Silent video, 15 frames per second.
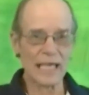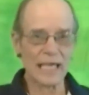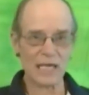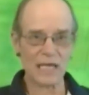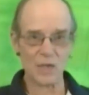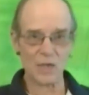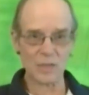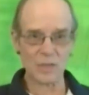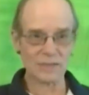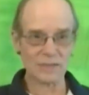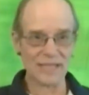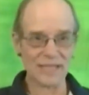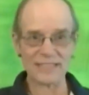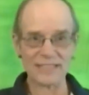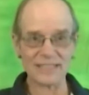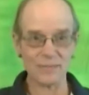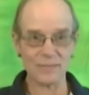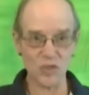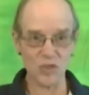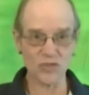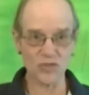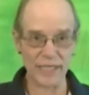Now, lights I'm
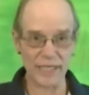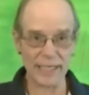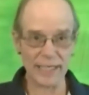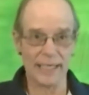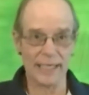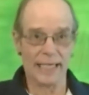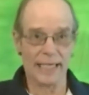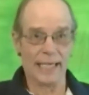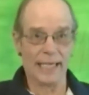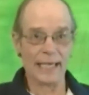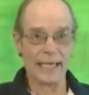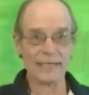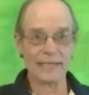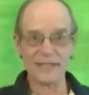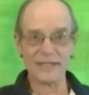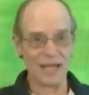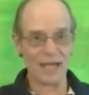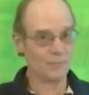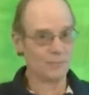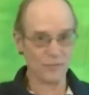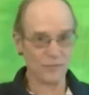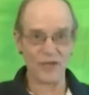using, they're
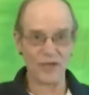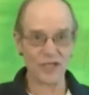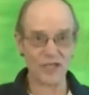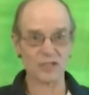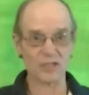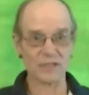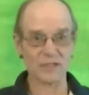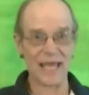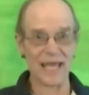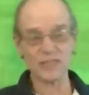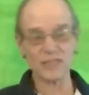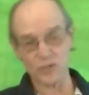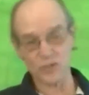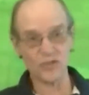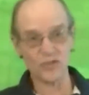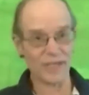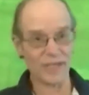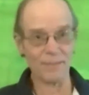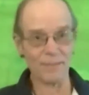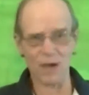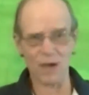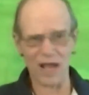not professional lights, which you
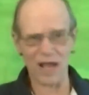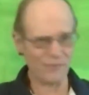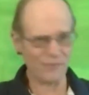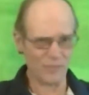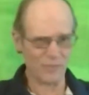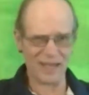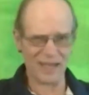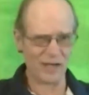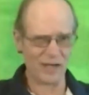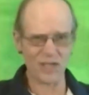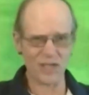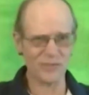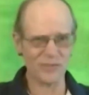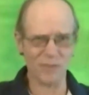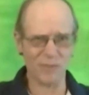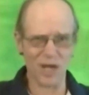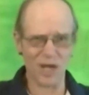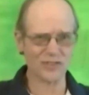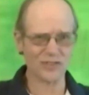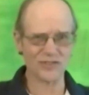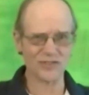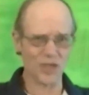can buy for about $100
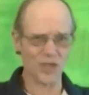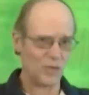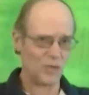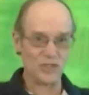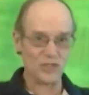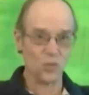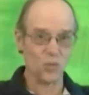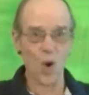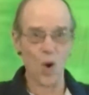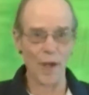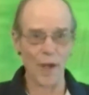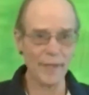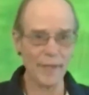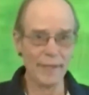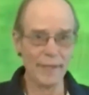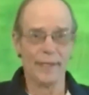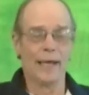or so each one.